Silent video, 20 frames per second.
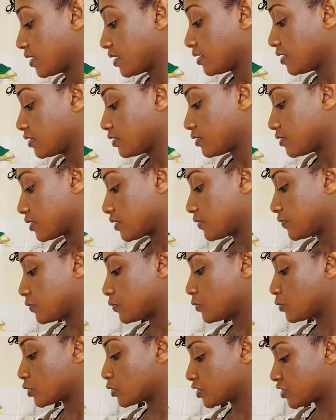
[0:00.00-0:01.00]
So I've
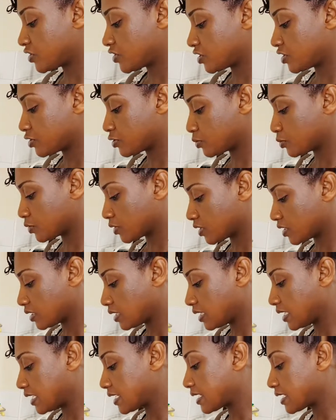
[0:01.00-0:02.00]
washed it well,
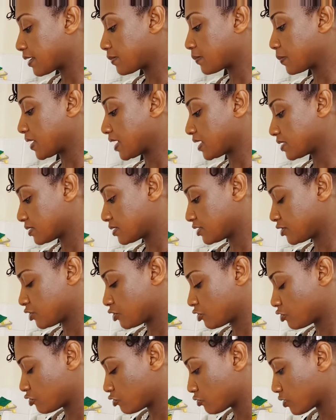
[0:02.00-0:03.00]
and I pat it
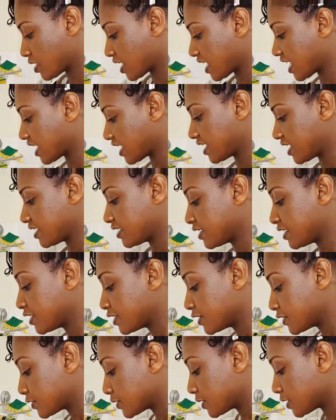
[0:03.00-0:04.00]
dry
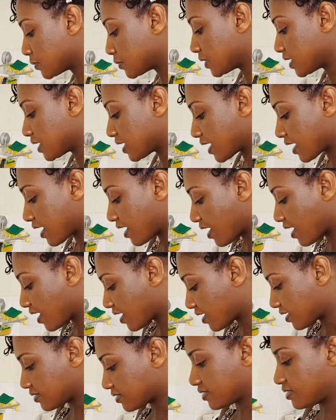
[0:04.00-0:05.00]
so that when I
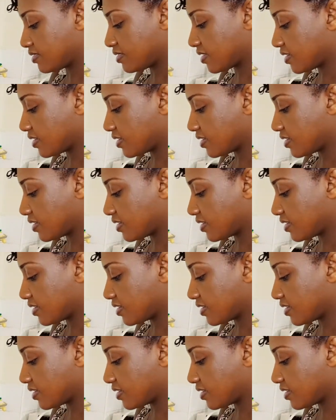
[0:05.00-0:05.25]
add the